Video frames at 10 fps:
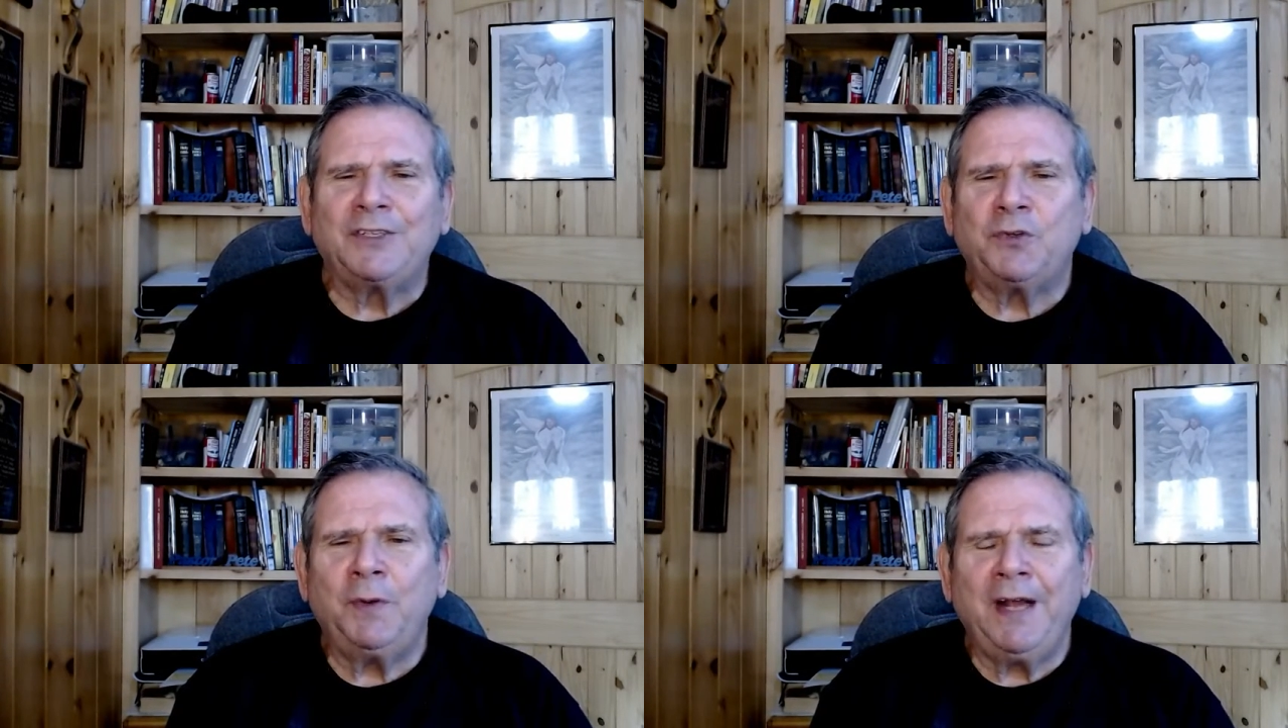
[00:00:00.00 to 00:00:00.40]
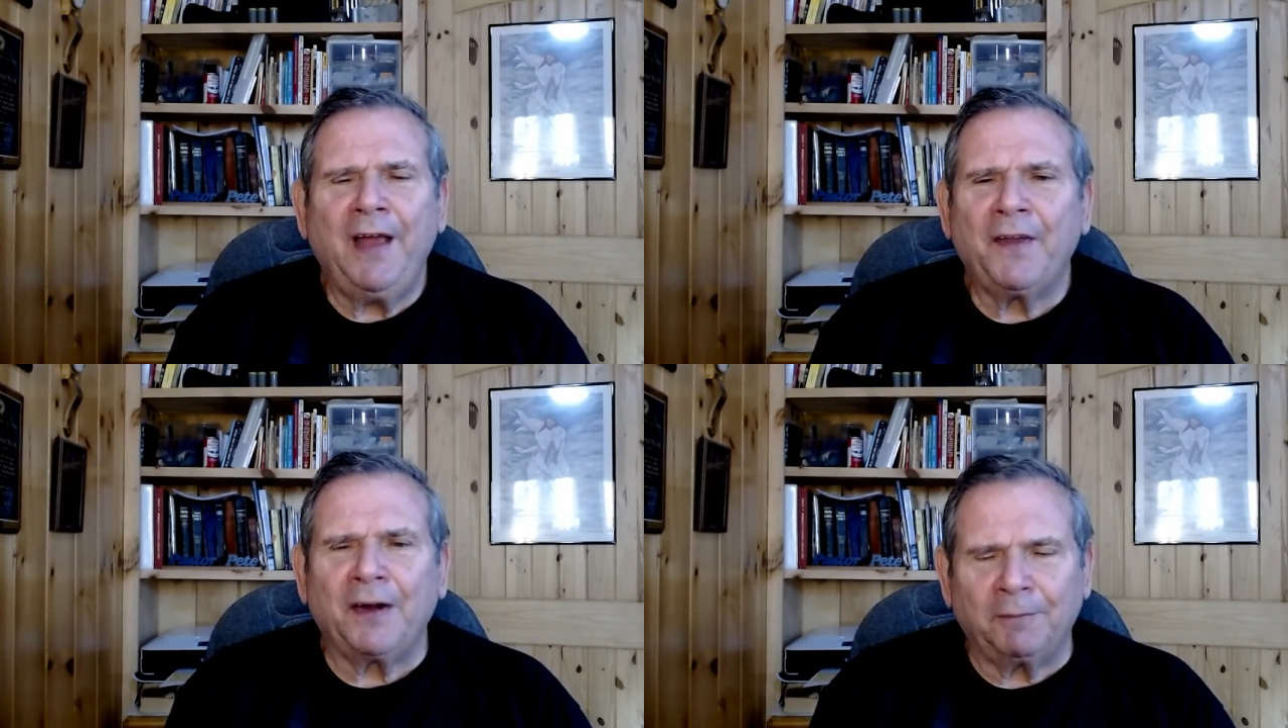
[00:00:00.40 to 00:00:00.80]
to
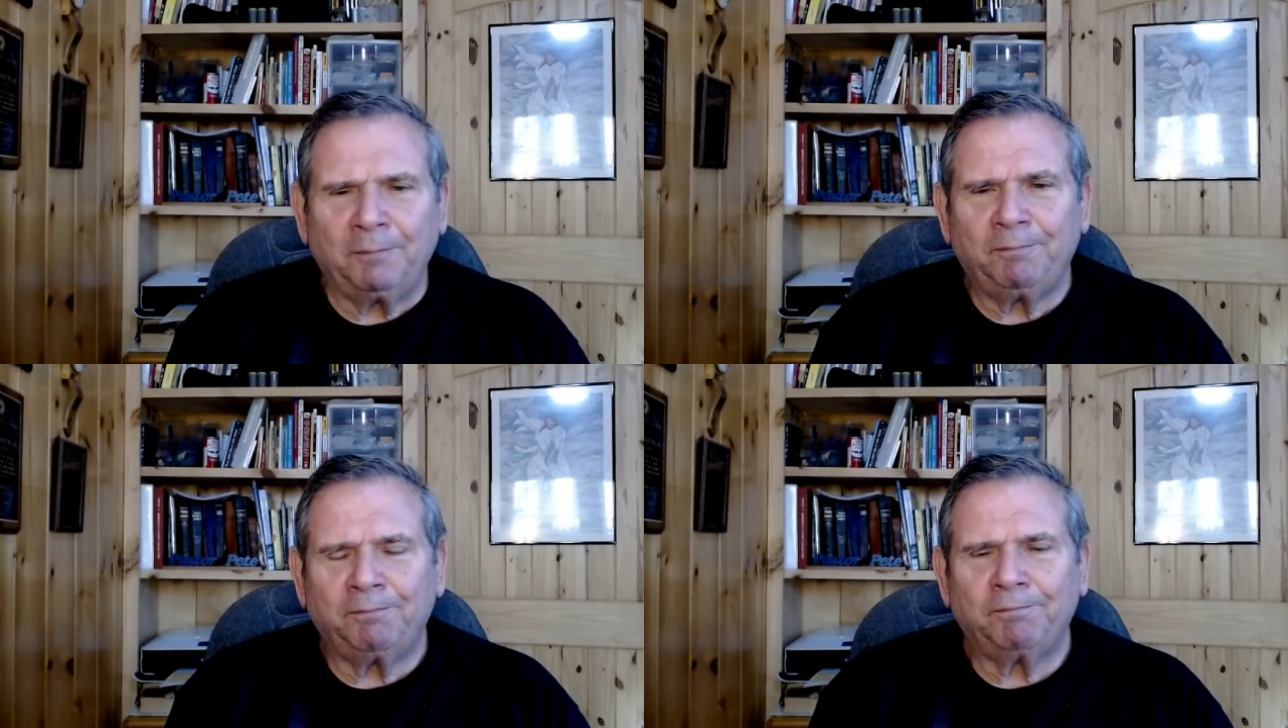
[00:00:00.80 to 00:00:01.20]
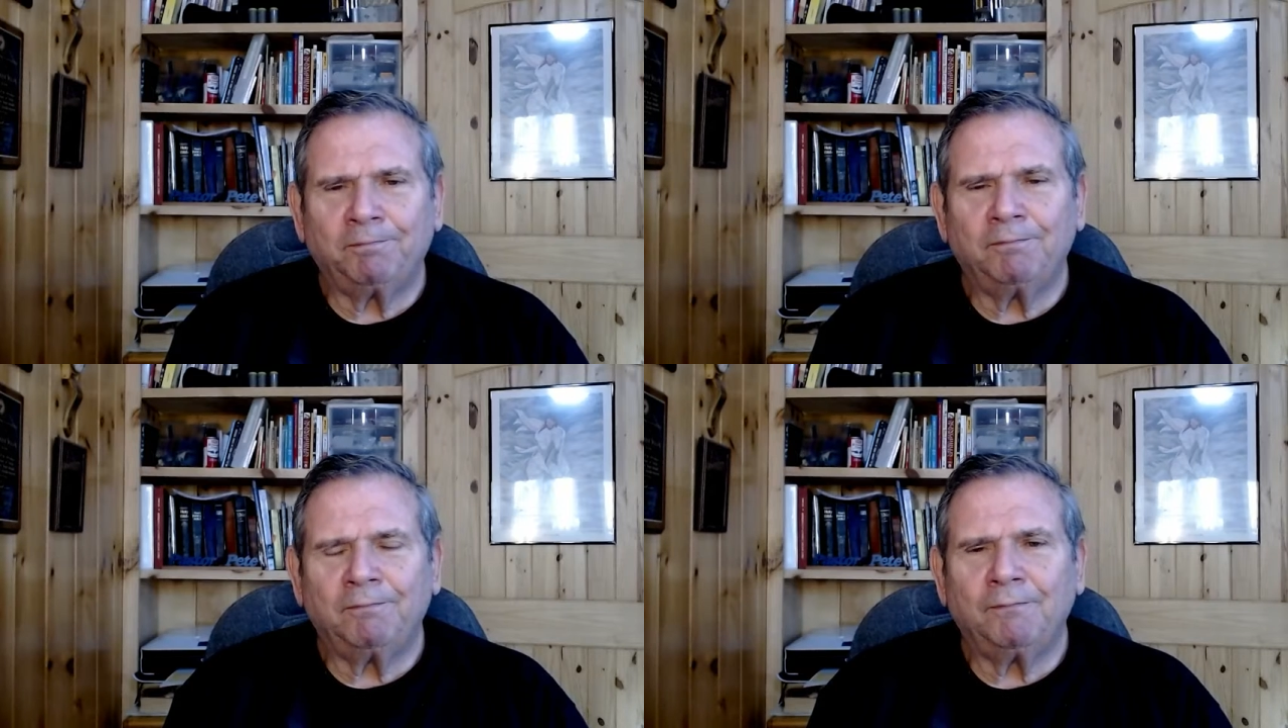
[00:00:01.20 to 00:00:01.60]
another,
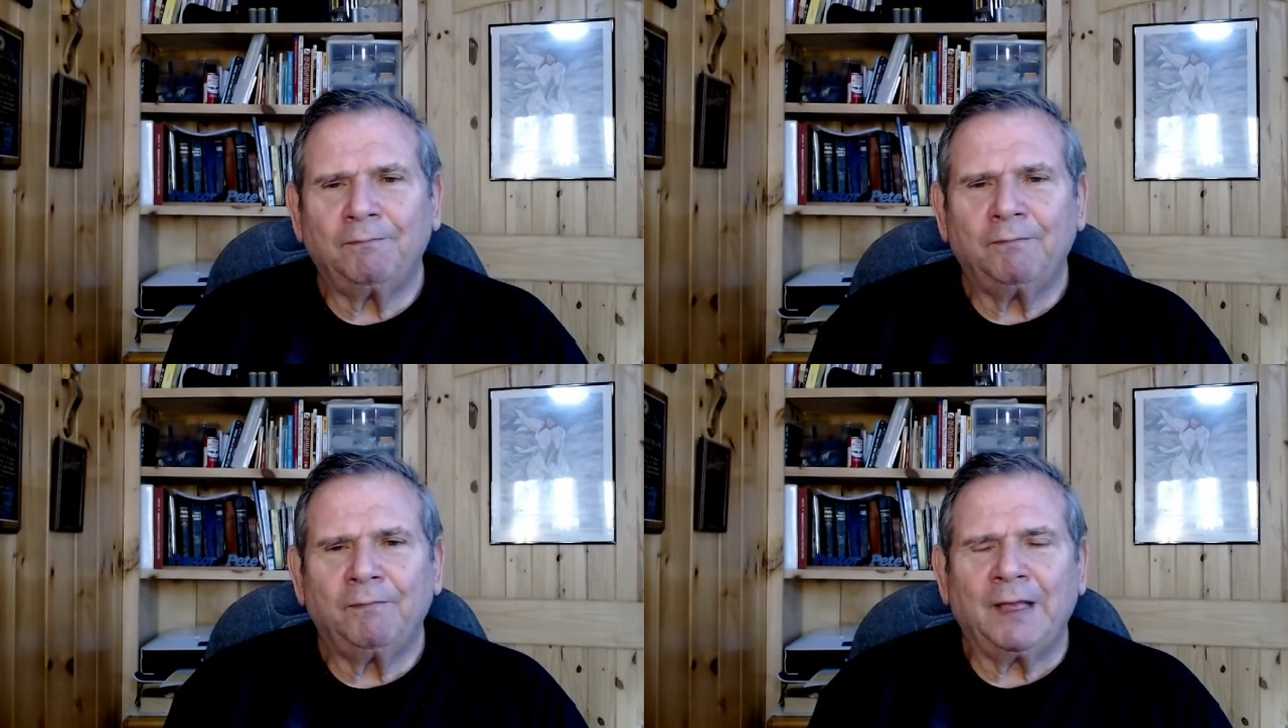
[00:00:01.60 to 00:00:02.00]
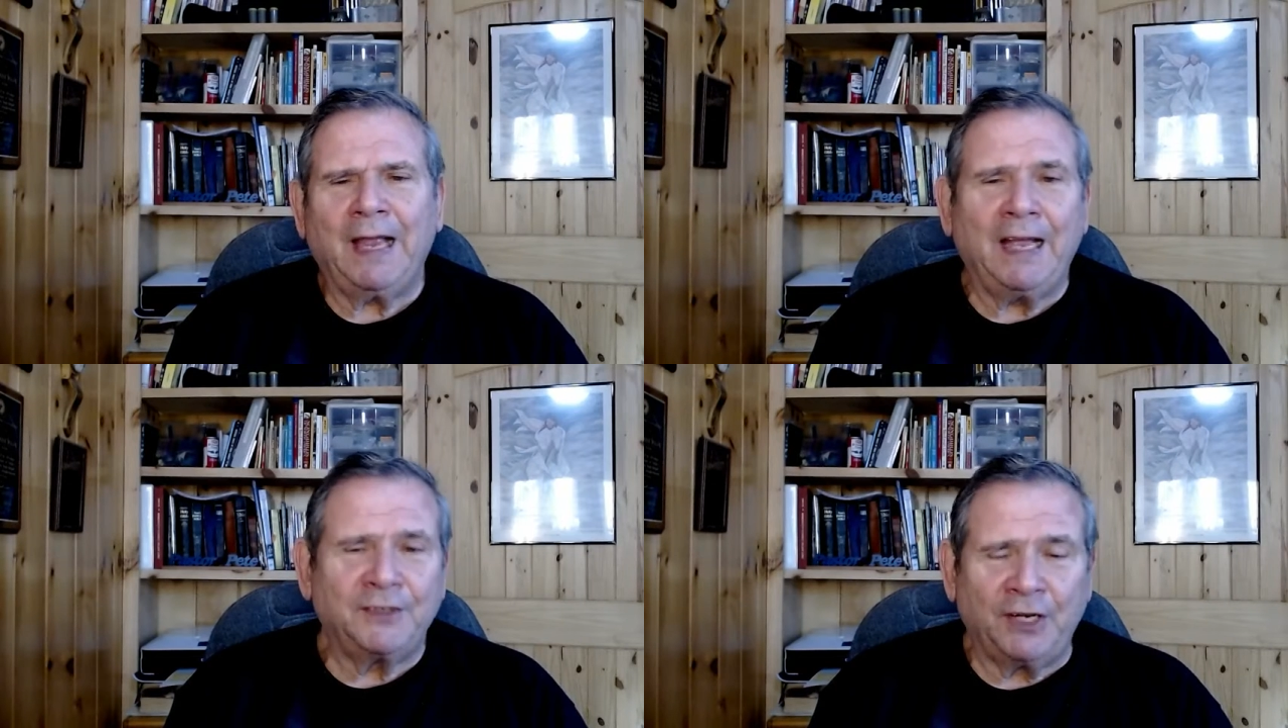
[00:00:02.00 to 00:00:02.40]

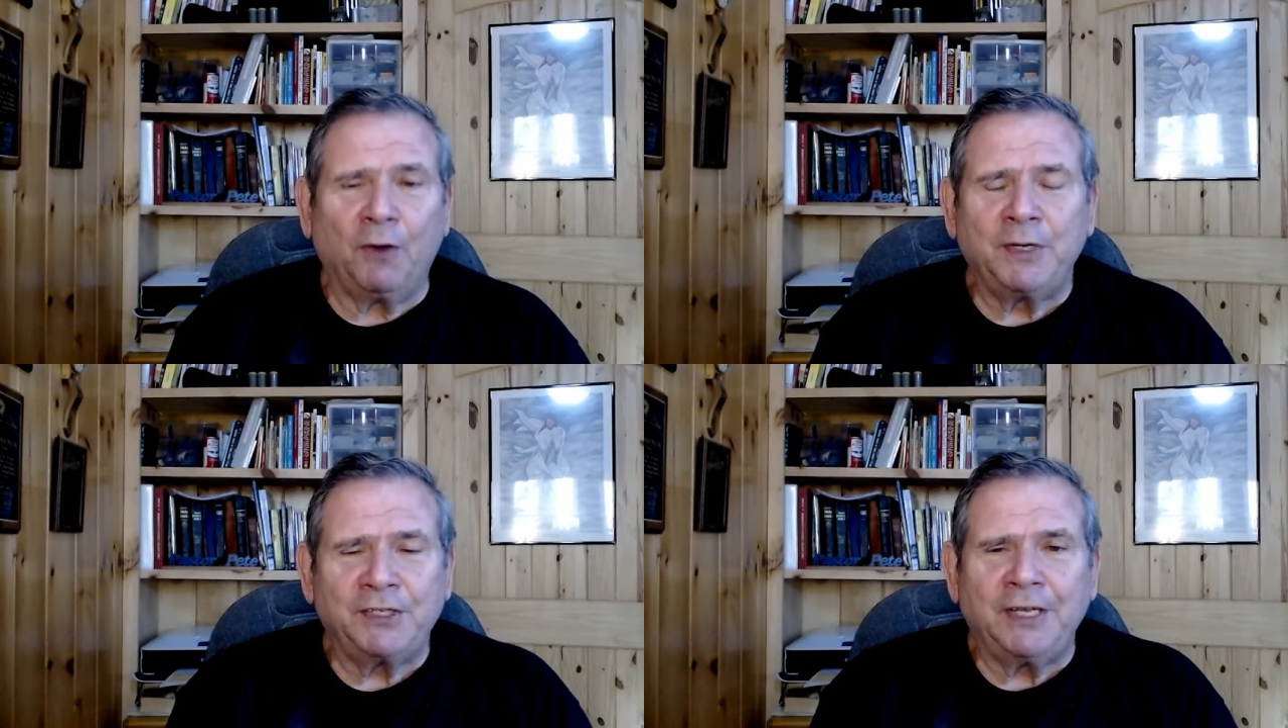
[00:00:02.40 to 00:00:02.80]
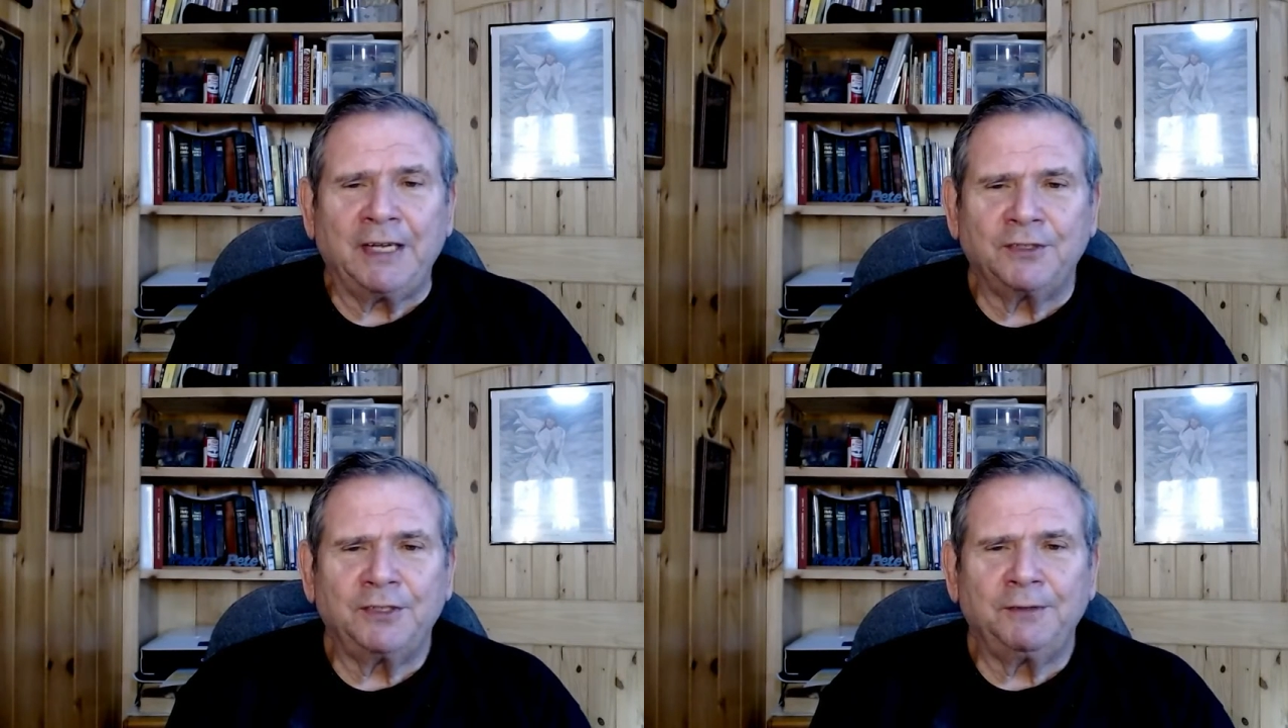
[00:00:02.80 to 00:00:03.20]
as it always does